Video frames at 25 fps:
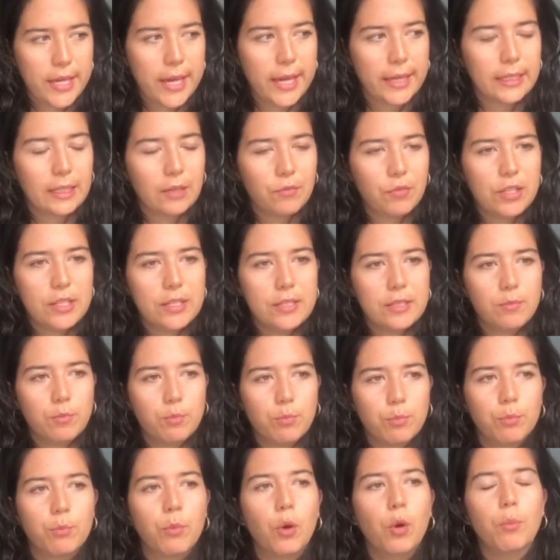giving
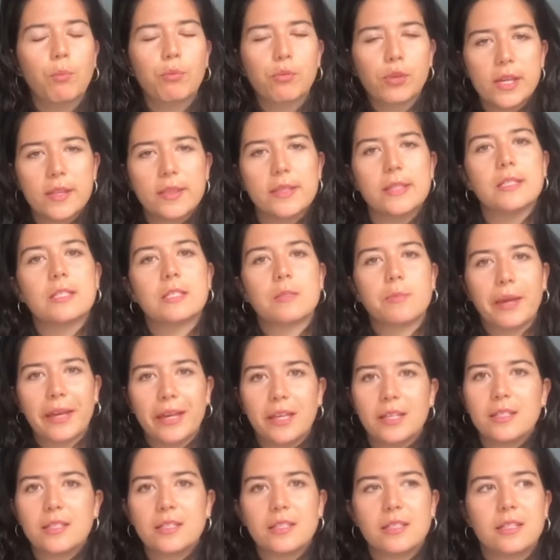more breathing
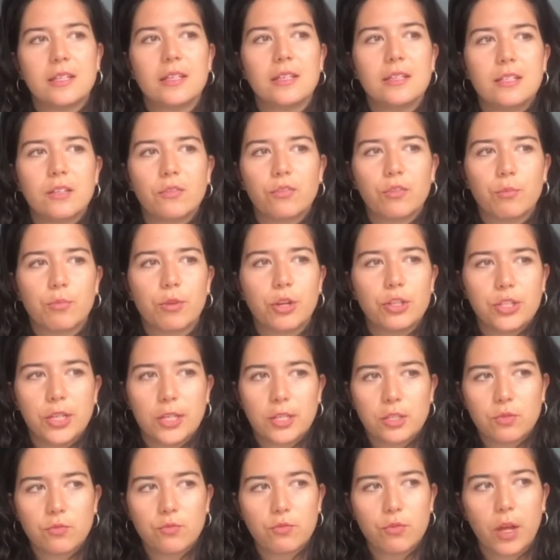space to different
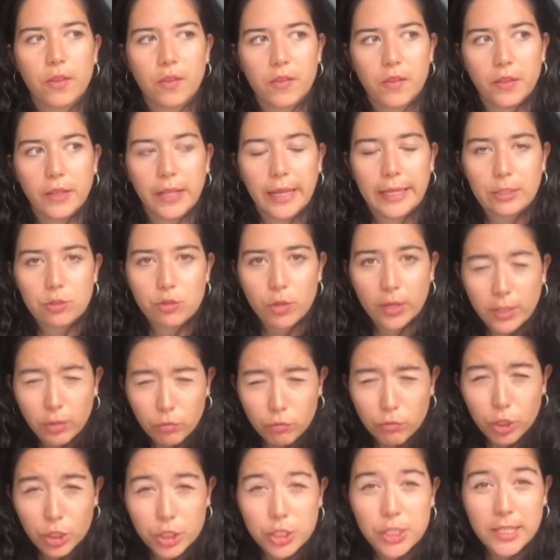projects rather than like trying to
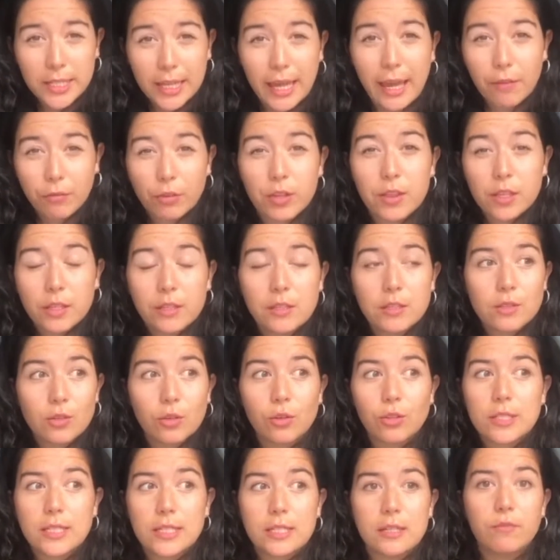rush to get everything
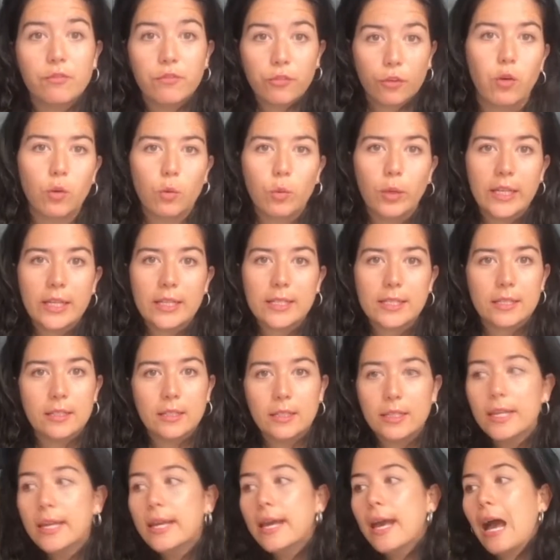sorted in 4 weeks
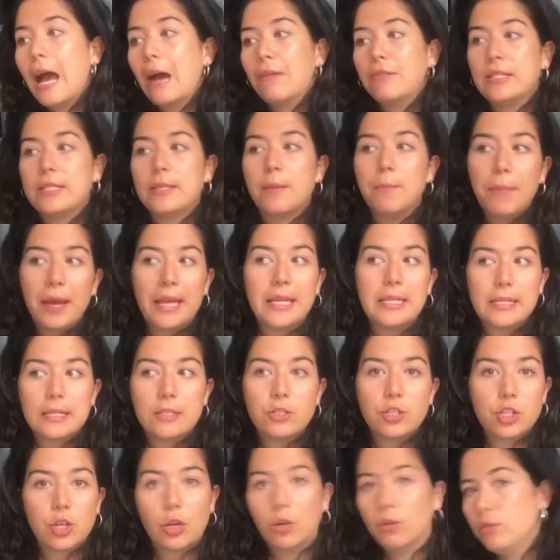and have this
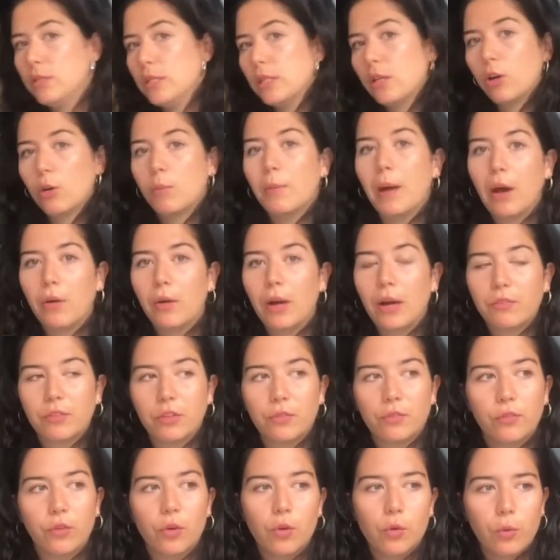amazing show to come out after
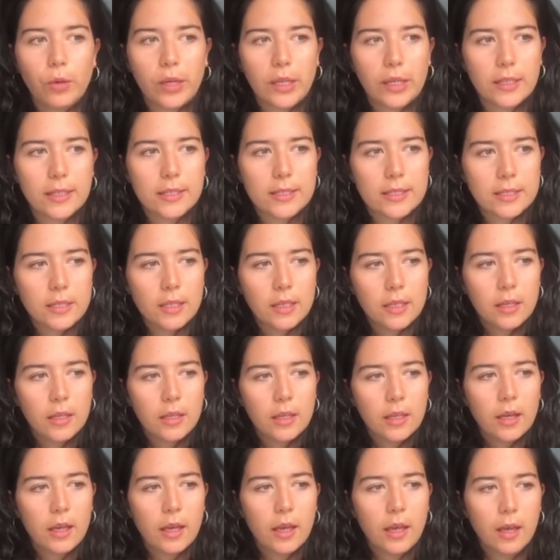4 weeks,
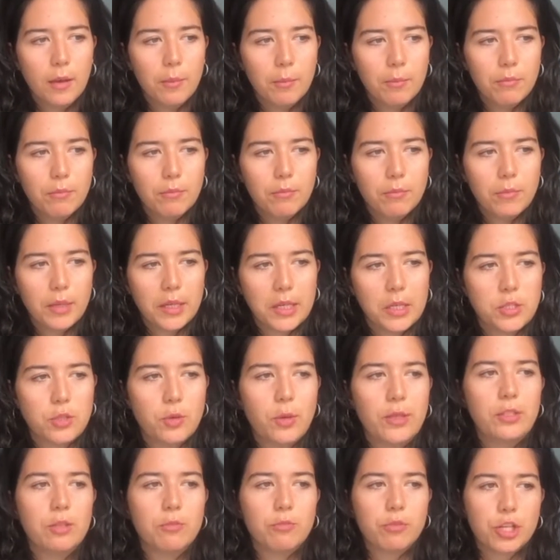because you
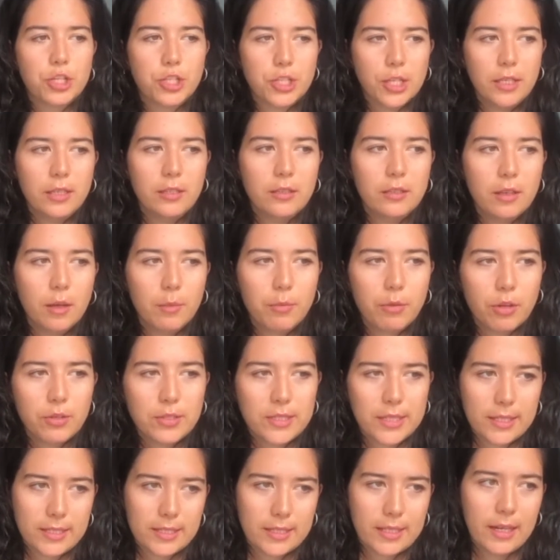end up rushing a
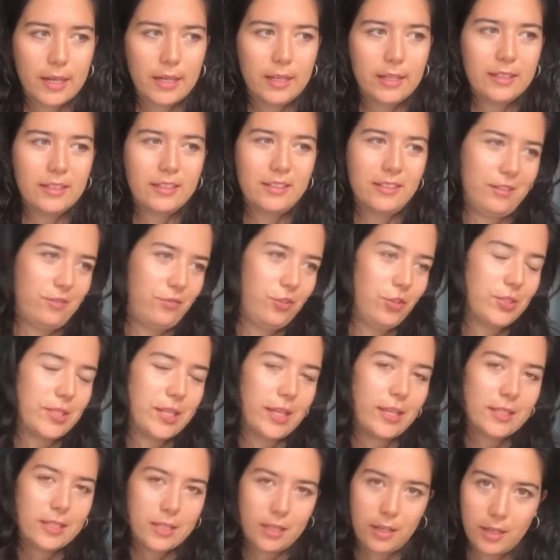process that, if you
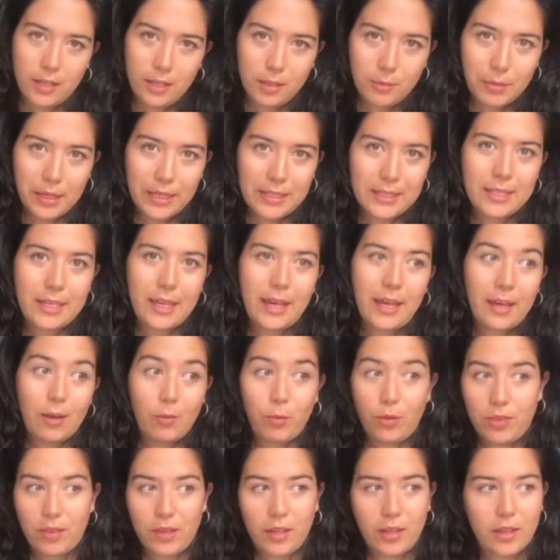take time and care
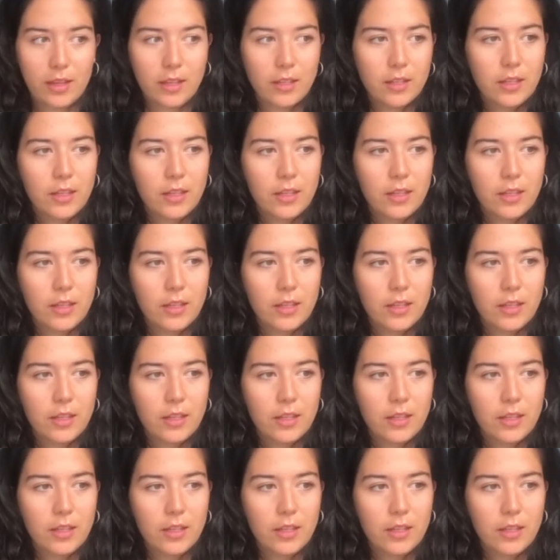with it,